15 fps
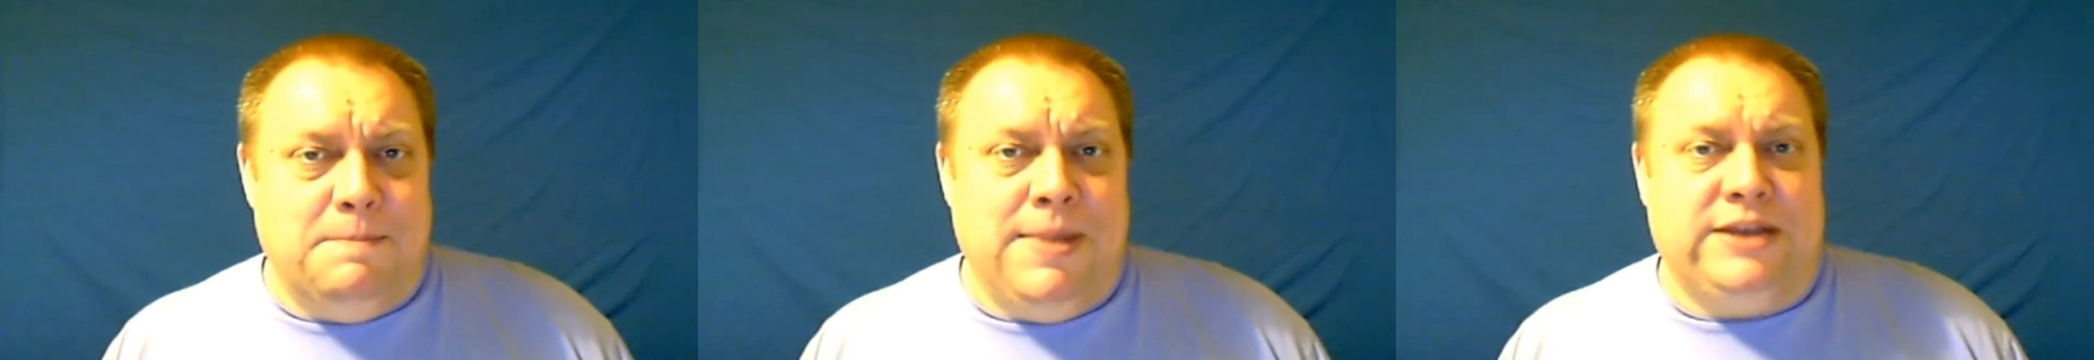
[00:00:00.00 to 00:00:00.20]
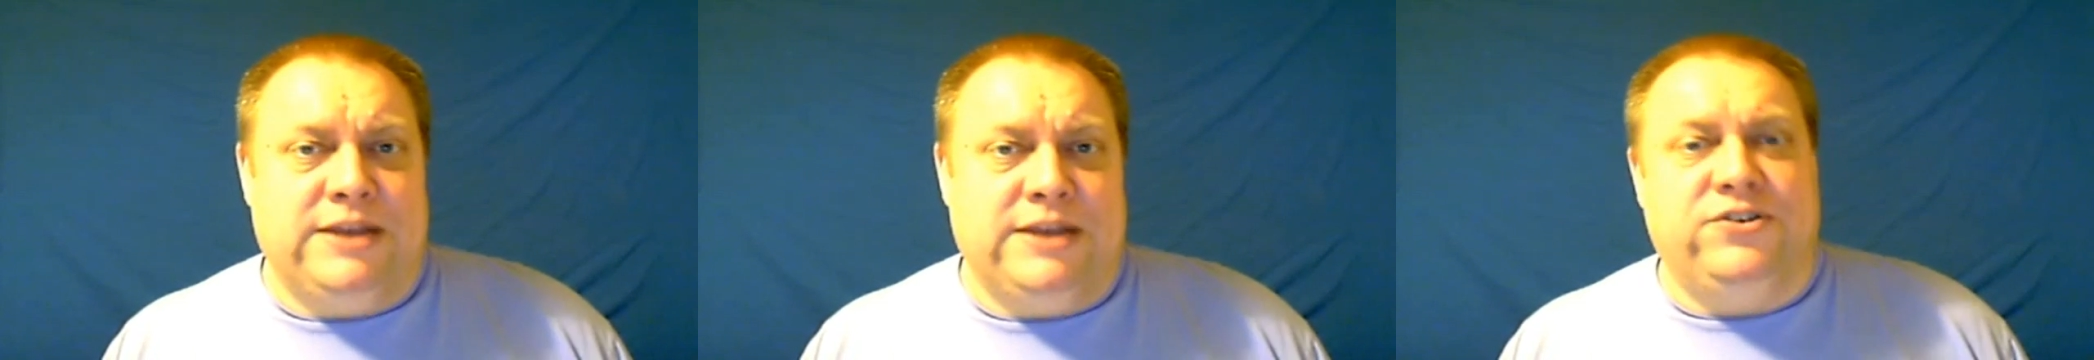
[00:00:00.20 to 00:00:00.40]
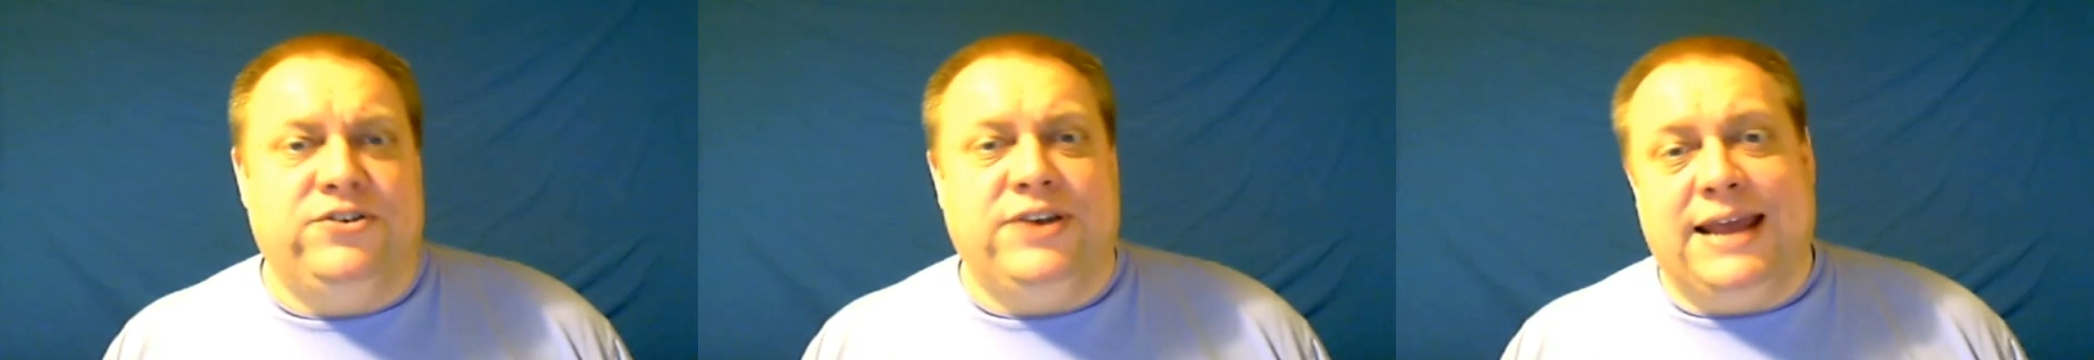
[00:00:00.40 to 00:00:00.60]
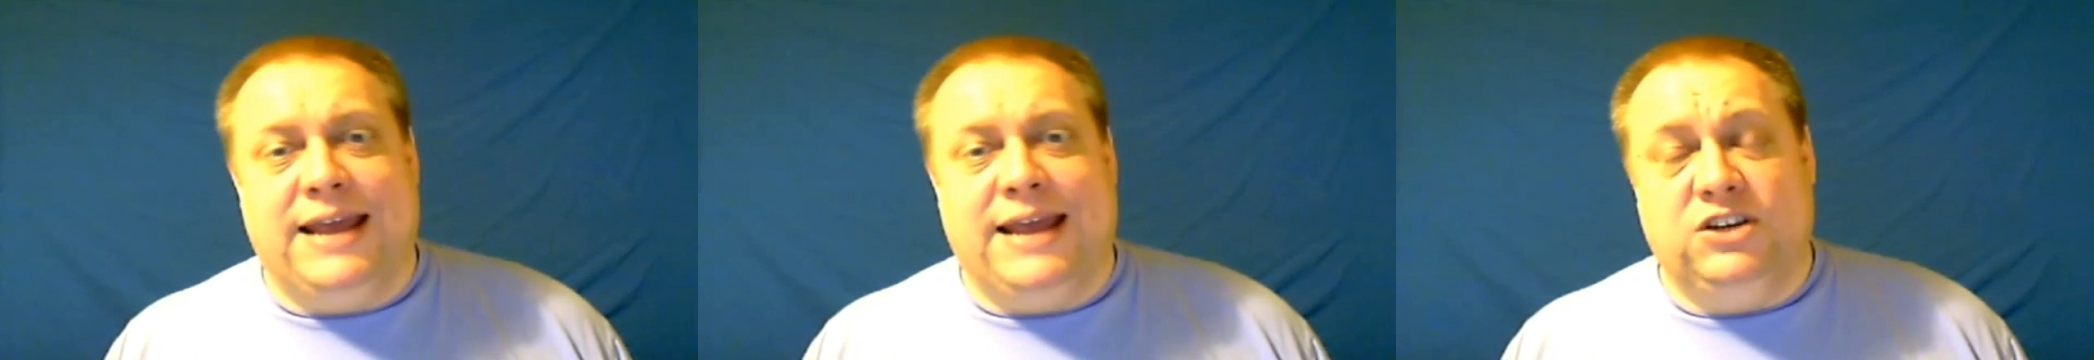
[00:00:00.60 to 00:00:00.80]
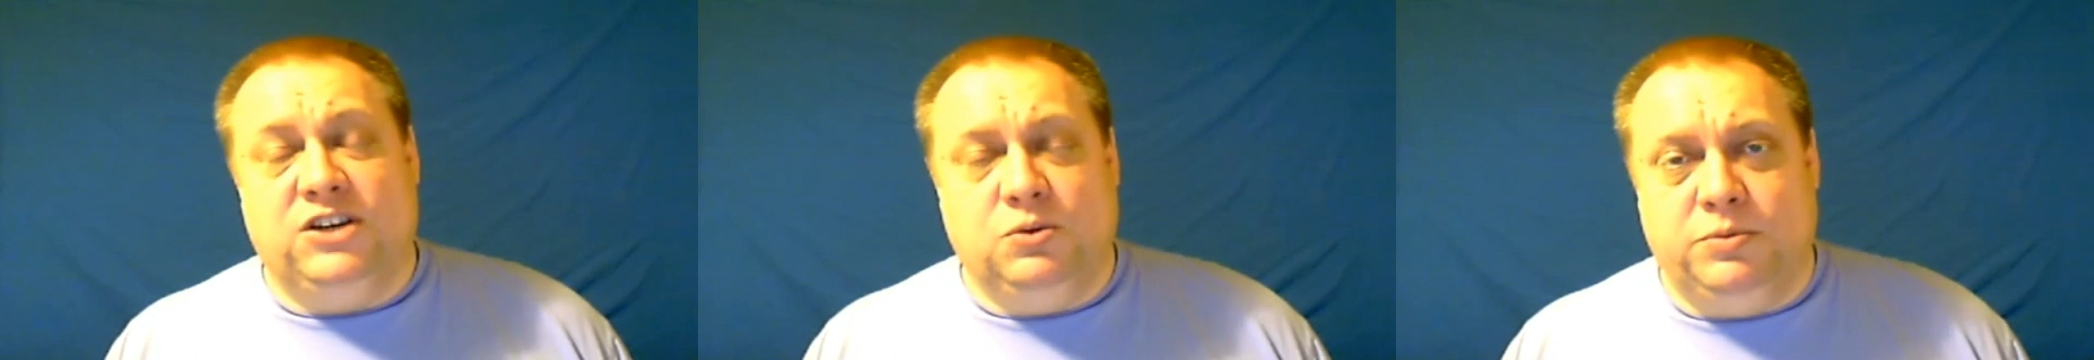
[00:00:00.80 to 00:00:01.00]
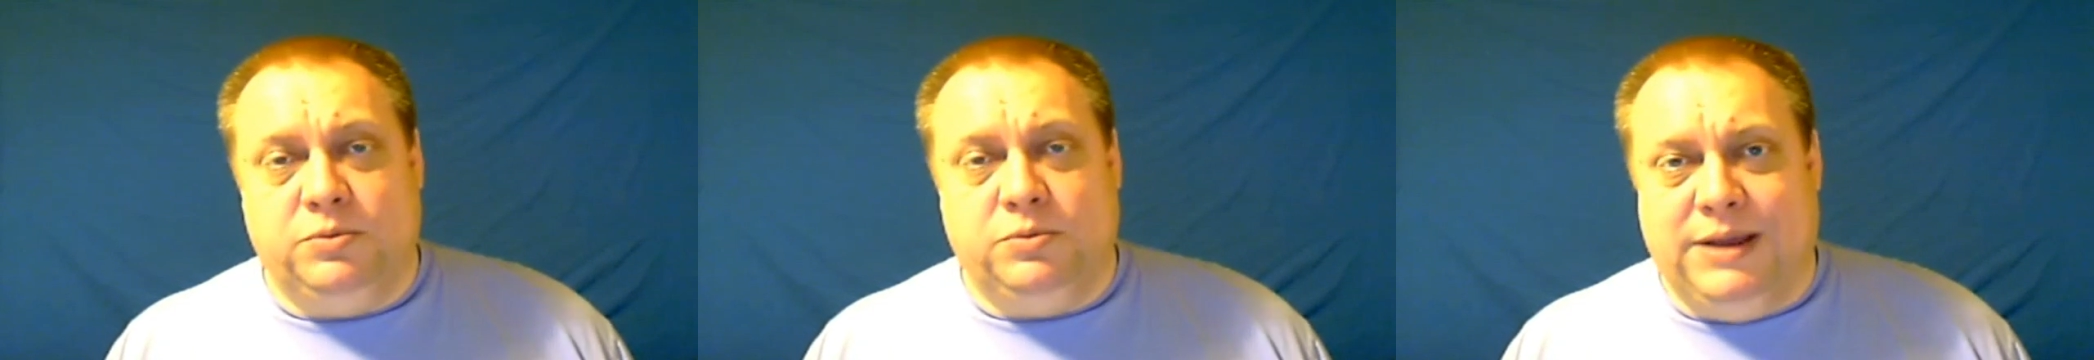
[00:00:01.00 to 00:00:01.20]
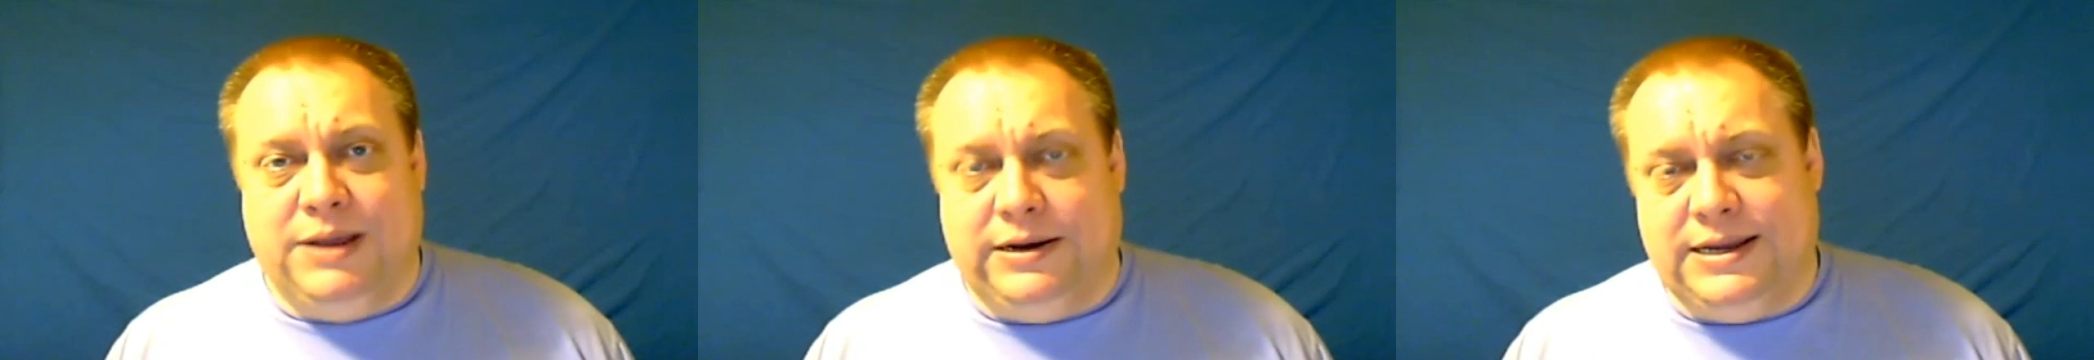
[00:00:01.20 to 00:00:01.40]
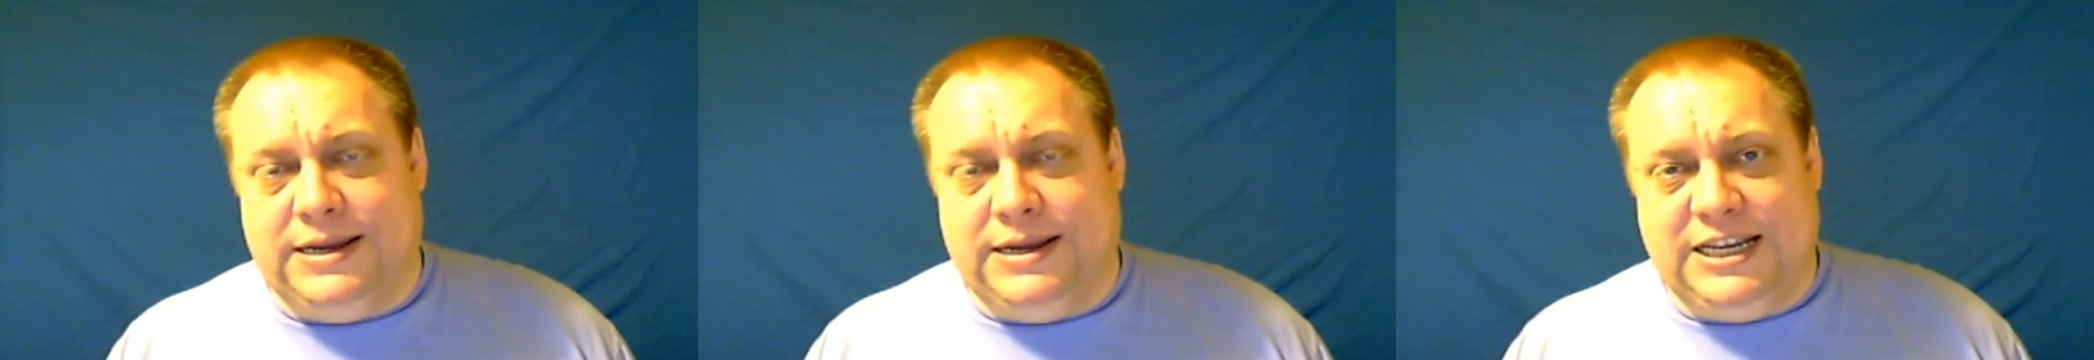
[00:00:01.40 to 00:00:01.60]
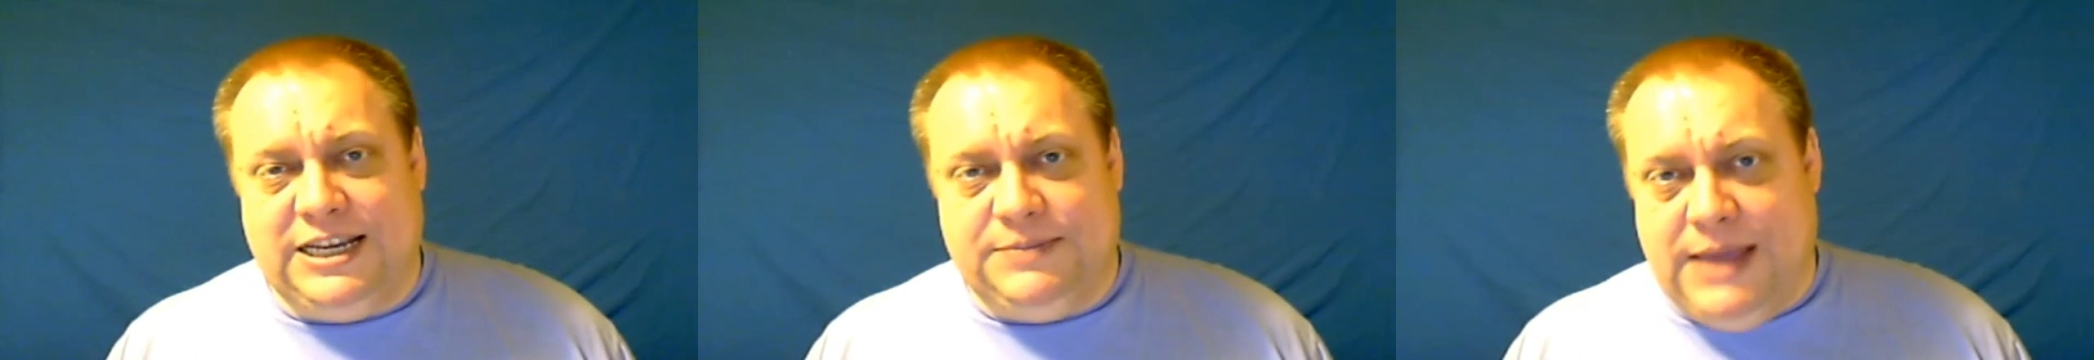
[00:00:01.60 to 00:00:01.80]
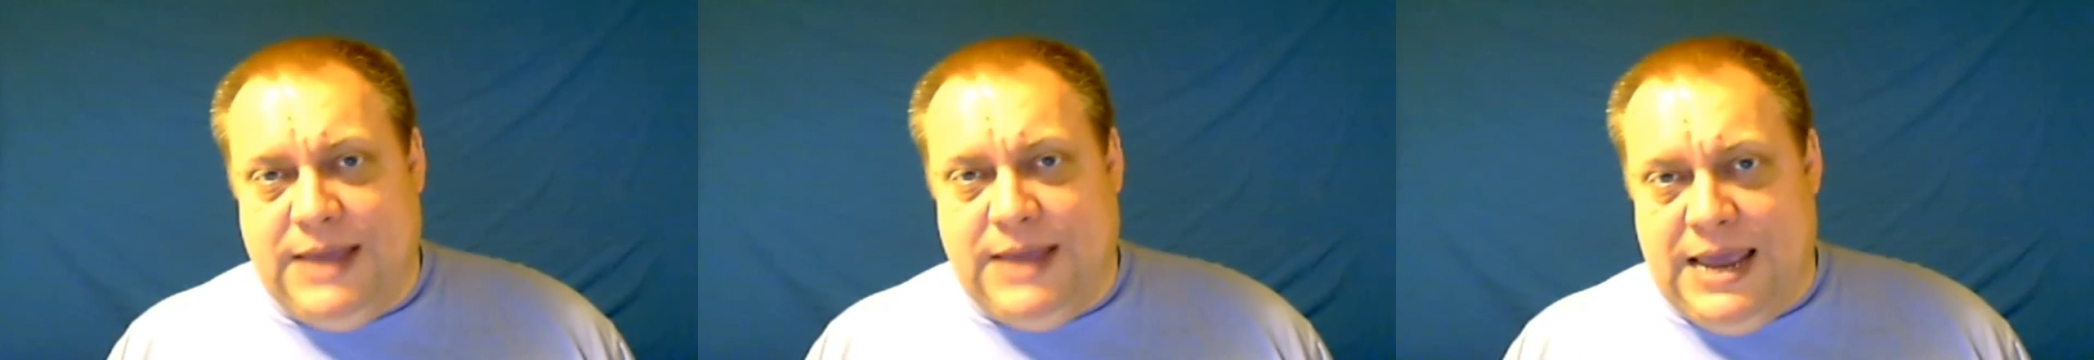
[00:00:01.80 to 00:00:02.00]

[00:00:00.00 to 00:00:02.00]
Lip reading: better analogy would be a light,